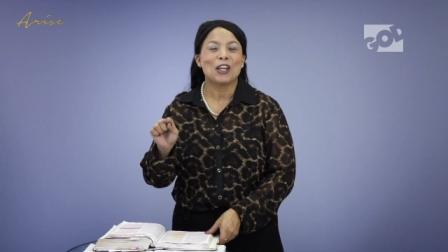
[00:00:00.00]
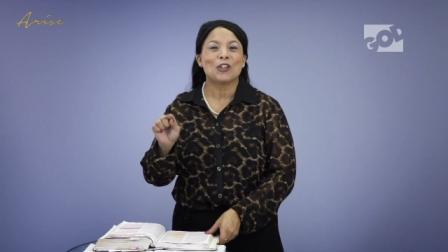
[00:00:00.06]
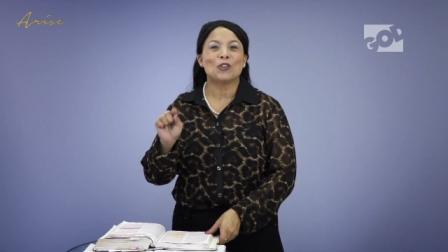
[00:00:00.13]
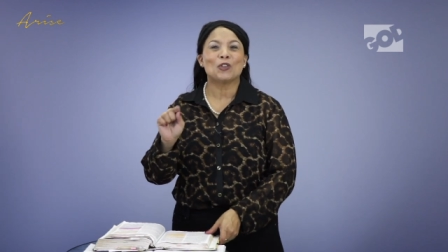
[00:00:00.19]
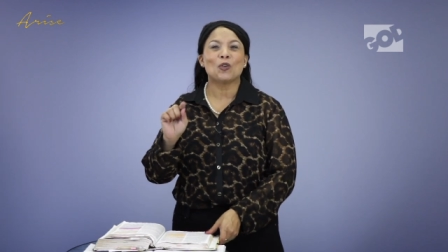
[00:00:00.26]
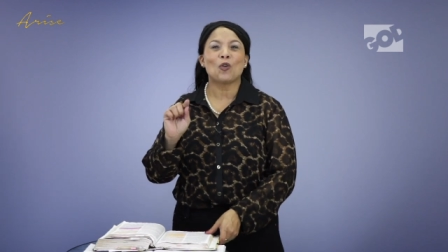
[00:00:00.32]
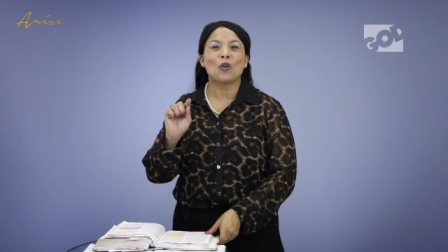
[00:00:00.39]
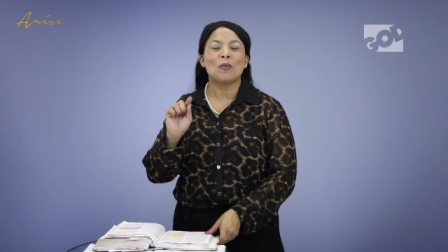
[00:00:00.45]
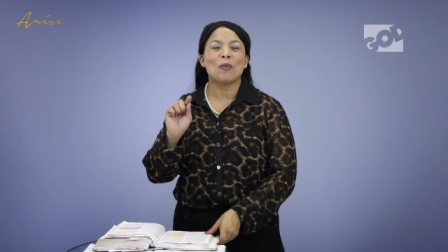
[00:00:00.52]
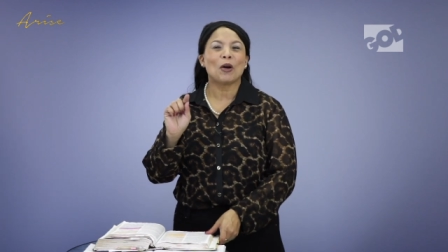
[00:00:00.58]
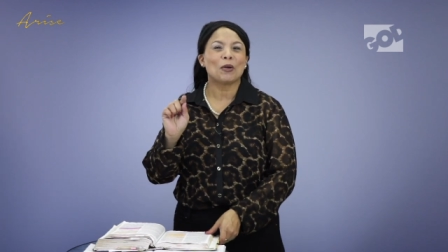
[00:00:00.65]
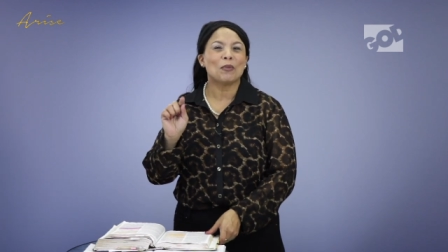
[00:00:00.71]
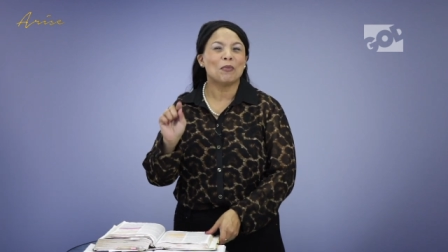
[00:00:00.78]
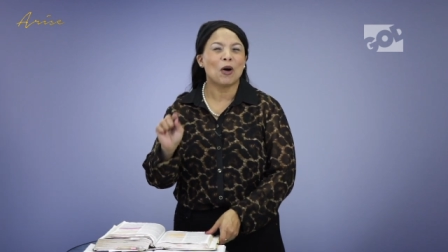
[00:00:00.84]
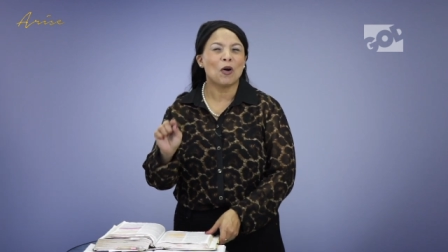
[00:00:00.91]
You talk
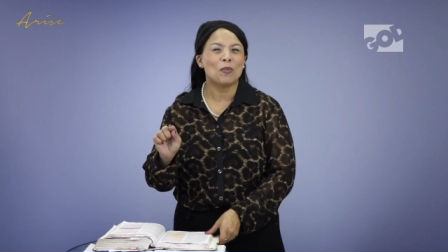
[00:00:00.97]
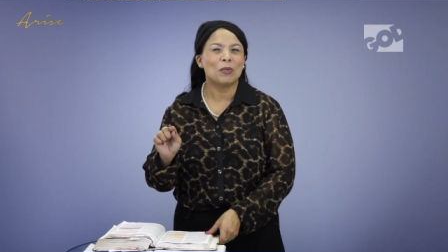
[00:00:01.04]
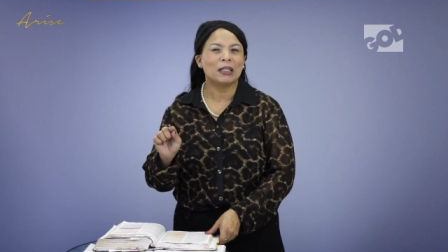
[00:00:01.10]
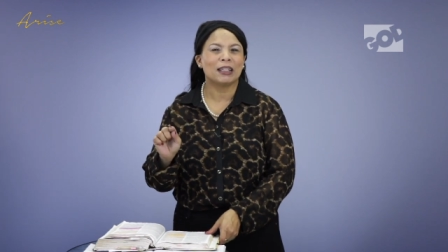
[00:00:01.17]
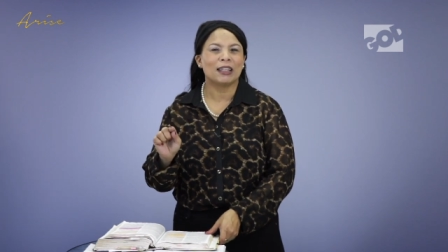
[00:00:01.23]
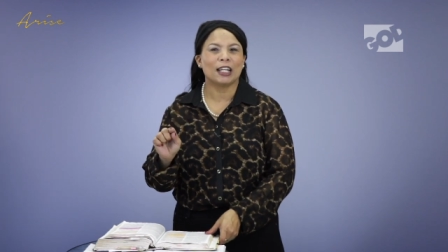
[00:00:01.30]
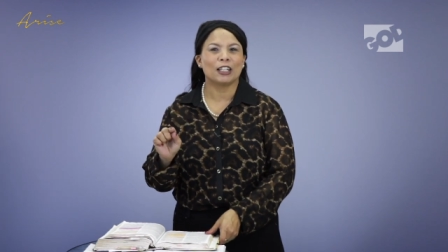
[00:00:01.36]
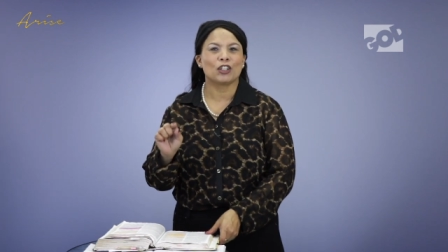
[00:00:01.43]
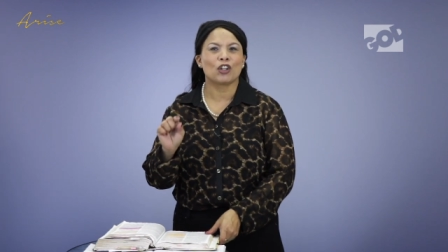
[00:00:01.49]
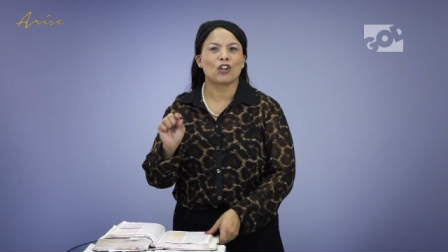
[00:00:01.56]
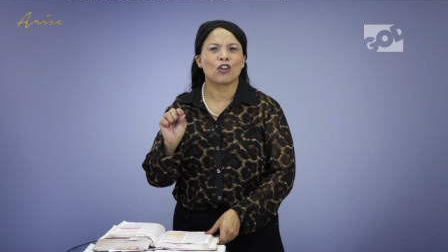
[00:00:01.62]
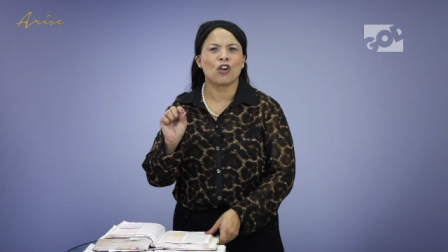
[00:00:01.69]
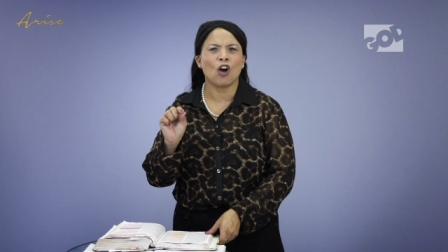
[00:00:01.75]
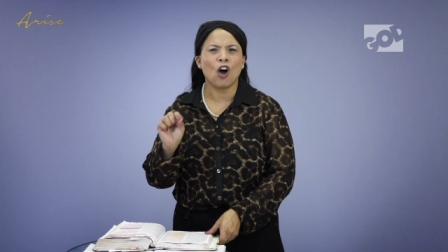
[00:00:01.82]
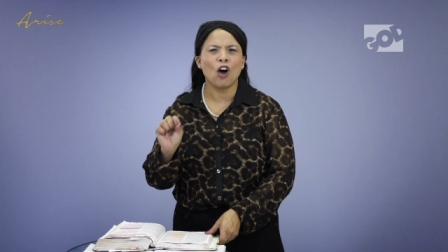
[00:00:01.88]
about a moment that
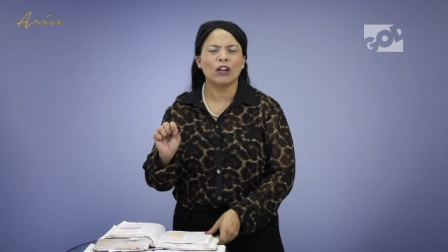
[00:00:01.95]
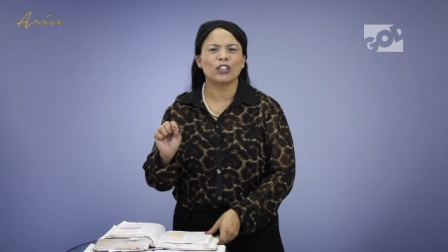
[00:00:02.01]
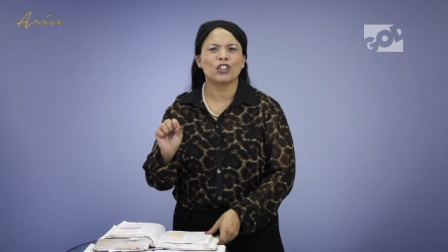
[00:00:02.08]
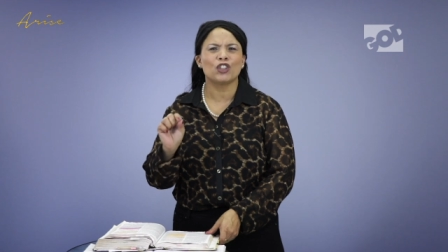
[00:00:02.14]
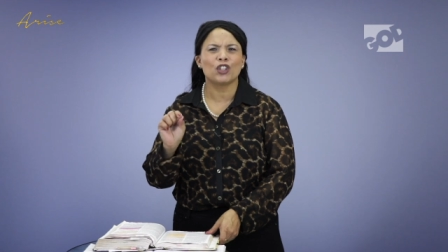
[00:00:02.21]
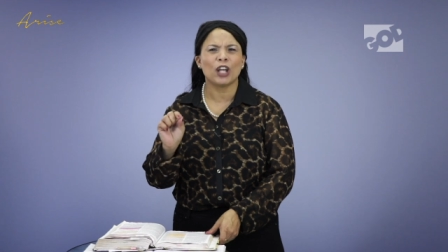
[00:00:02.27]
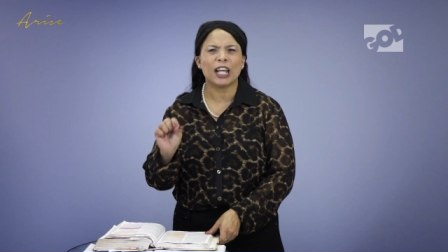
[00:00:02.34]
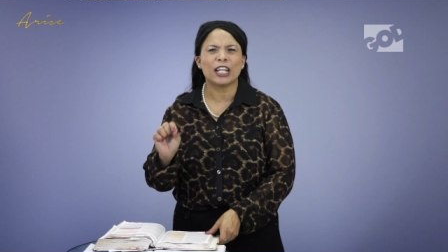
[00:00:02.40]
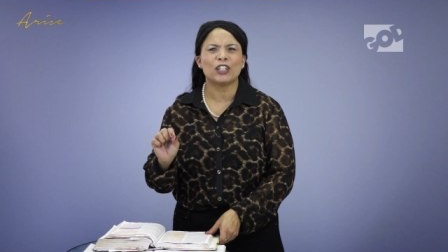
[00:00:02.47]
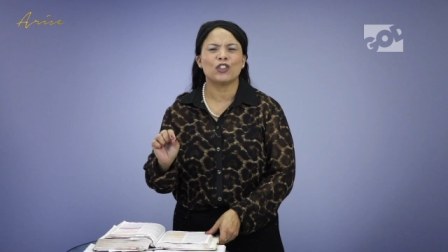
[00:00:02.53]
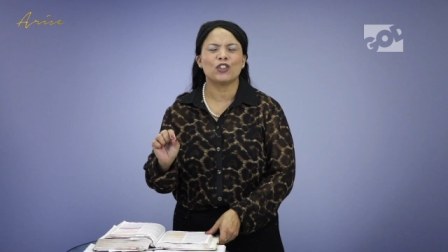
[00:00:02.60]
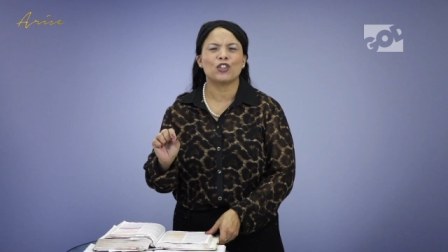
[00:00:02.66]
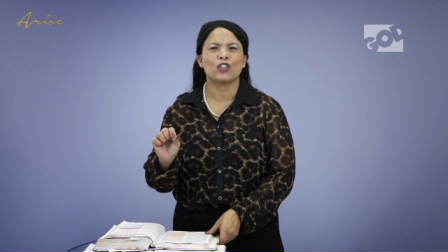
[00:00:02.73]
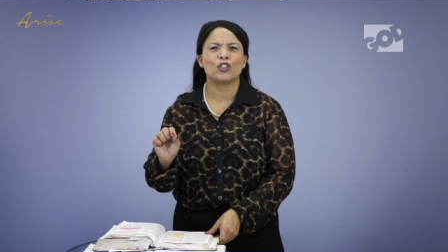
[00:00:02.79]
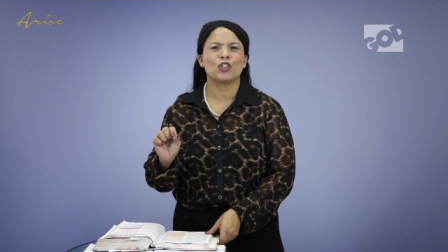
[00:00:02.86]
God
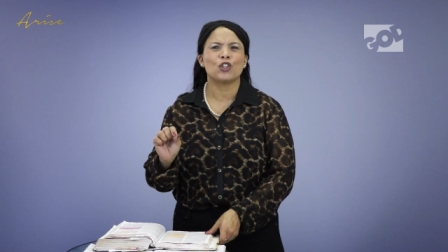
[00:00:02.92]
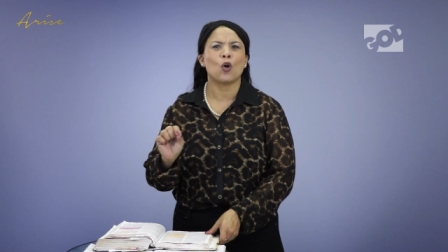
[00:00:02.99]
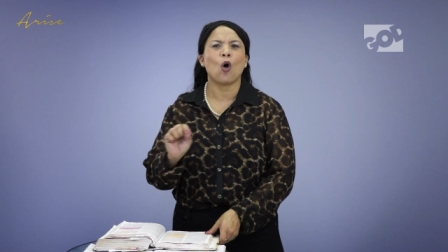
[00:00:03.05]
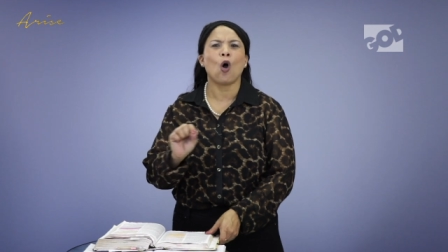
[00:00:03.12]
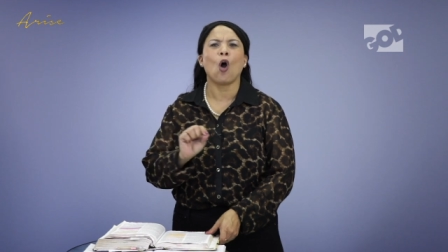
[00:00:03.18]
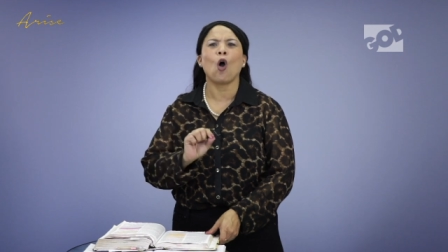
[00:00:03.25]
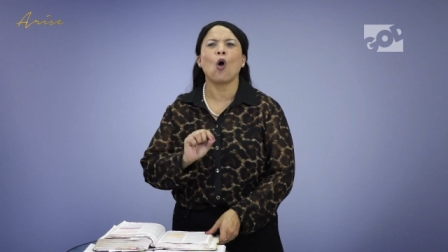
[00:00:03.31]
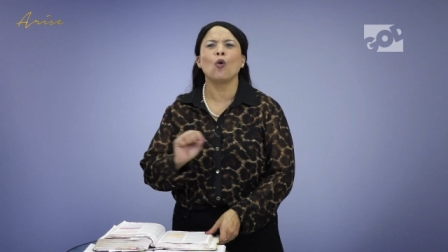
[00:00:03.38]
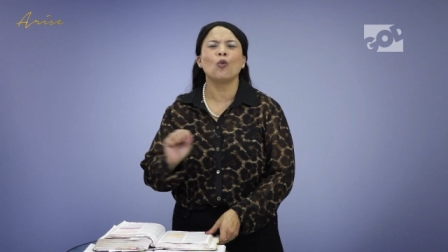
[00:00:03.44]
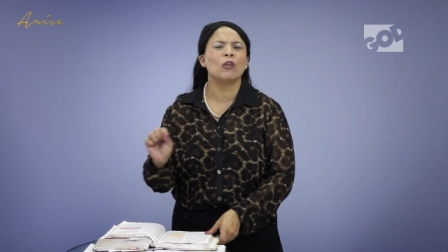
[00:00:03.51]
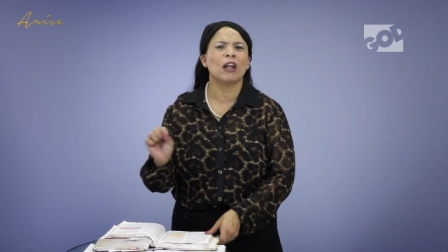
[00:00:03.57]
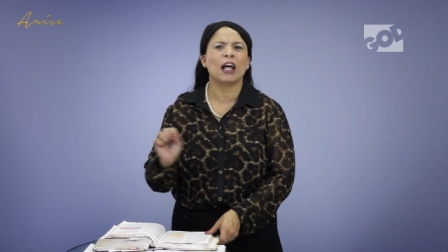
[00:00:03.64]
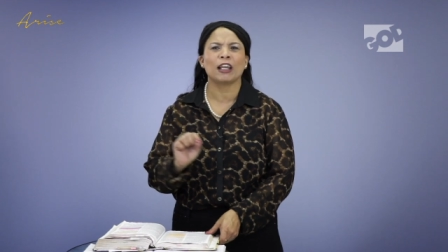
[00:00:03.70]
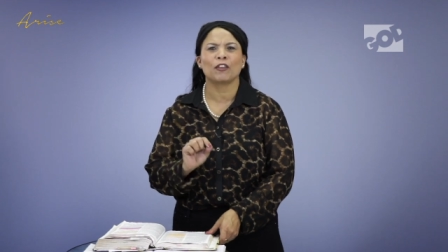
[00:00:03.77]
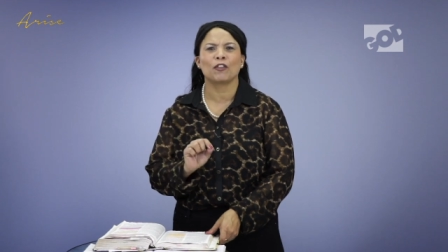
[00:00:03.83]
changed your whole
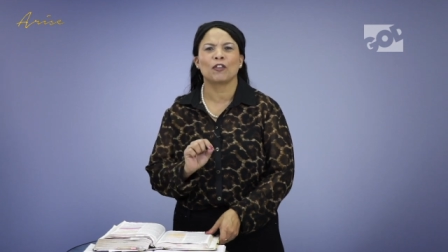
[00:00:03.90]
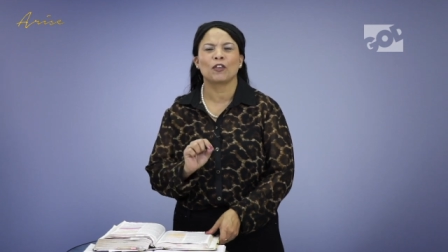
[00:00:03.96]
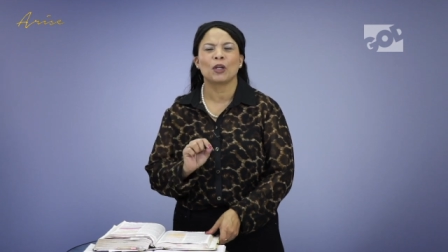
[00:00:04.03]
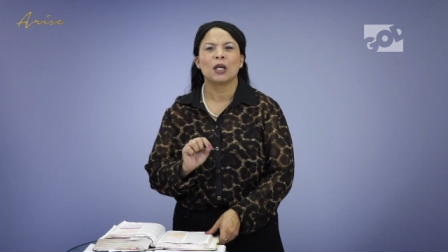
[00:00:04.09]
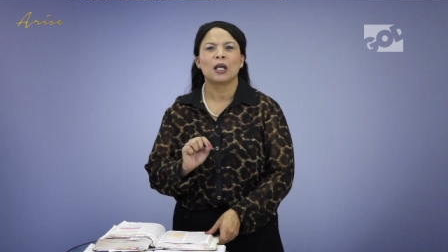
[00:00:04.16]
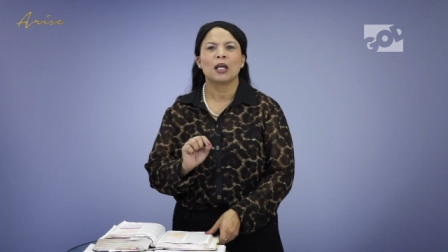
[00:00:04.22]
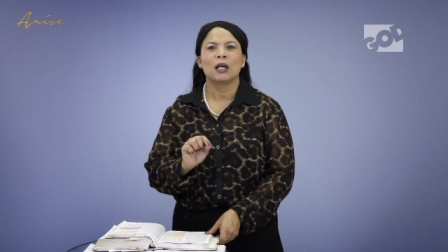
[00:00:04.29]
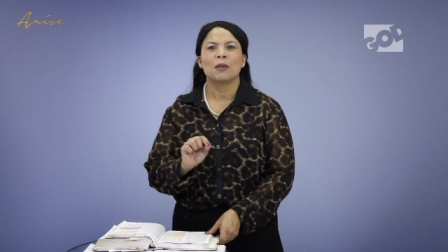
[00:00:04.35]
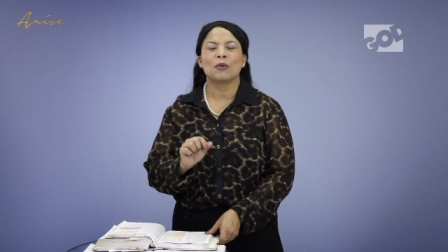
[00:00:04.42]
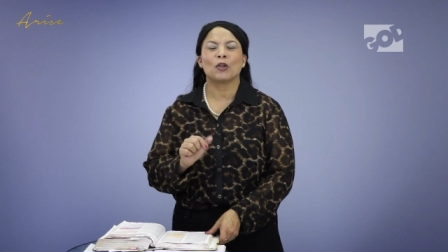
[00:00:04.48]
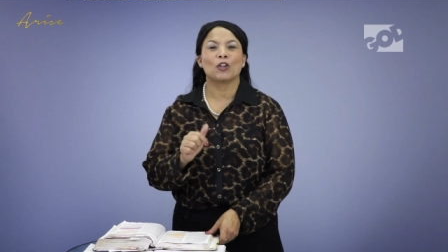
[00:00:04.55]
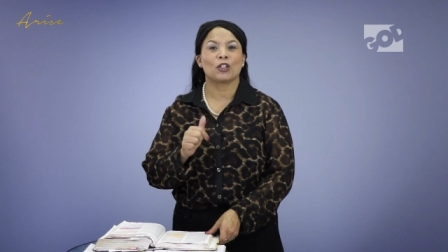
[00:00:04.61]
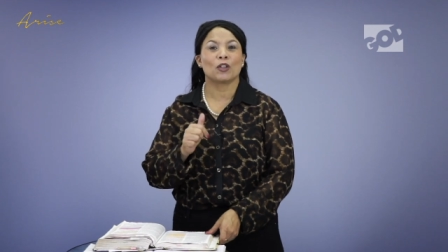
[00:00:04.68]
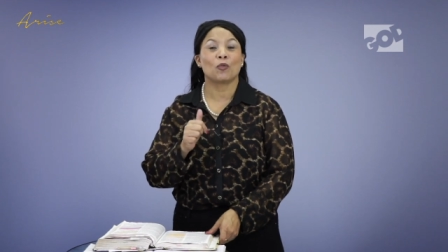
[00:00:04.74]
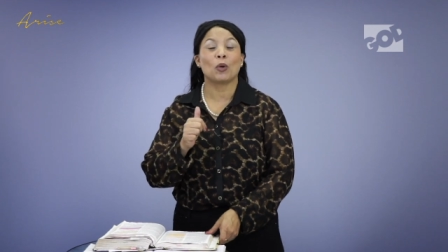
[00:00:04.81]
life
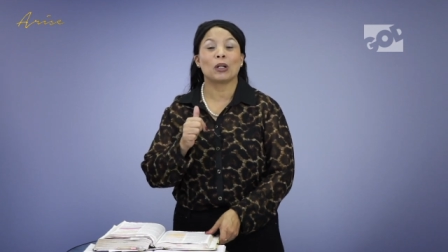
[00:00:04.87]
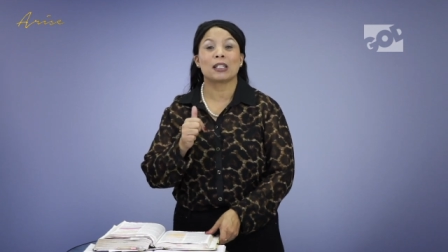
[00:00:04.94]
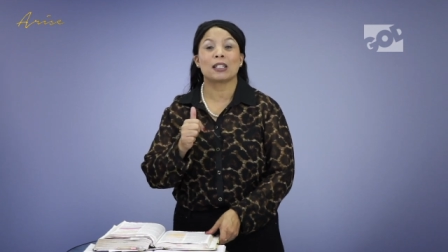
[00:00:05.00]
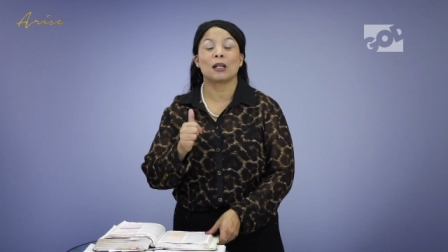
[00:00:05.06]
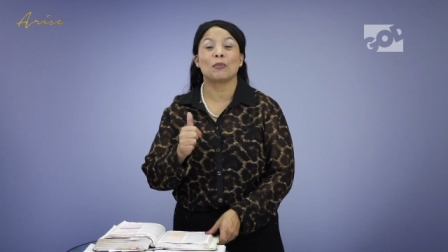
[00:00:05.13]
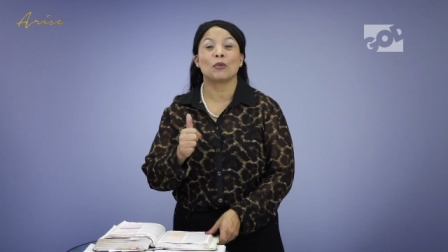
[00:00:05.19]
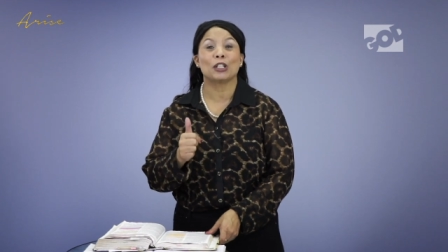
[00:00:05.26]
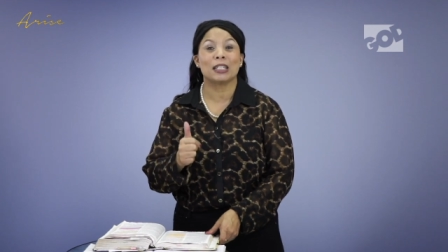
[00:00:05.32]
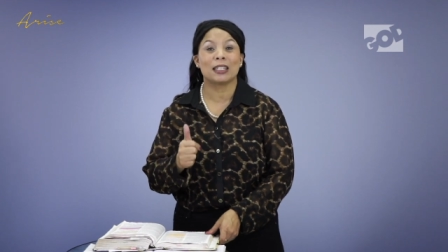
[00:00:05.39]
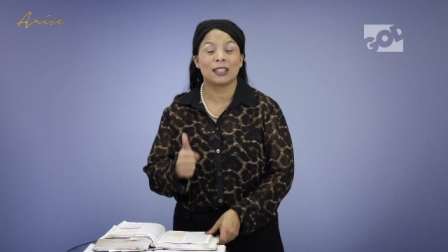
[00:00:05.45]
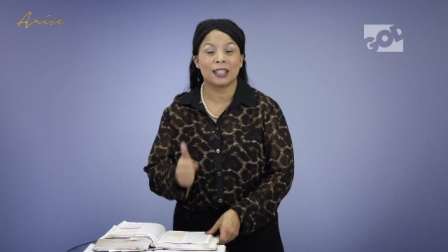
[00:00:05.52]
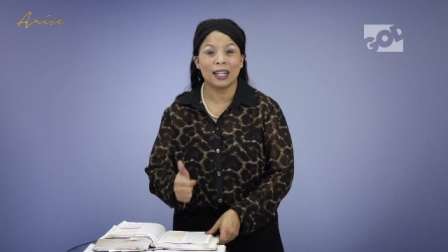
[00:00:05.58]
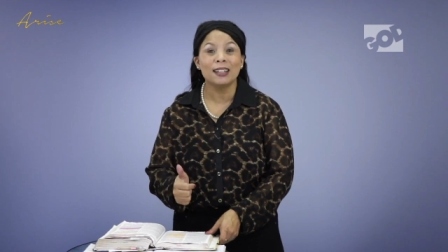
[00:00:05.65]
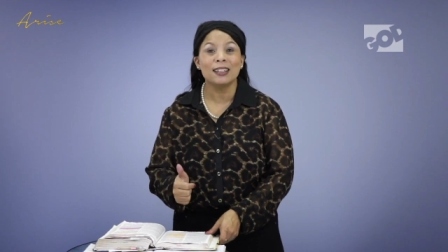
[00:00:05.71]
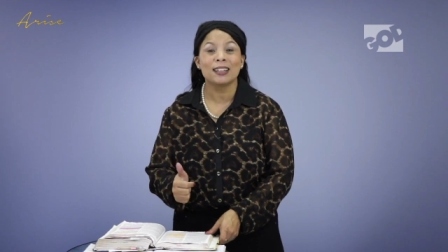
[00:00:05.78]
because of what somebody
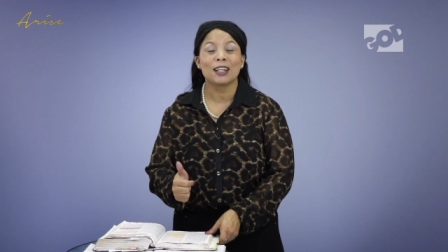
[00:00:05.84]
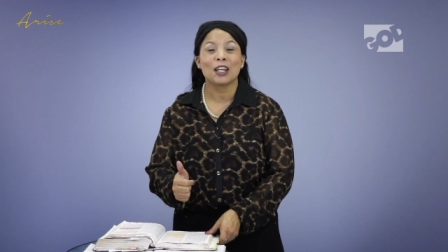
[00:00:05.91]
said,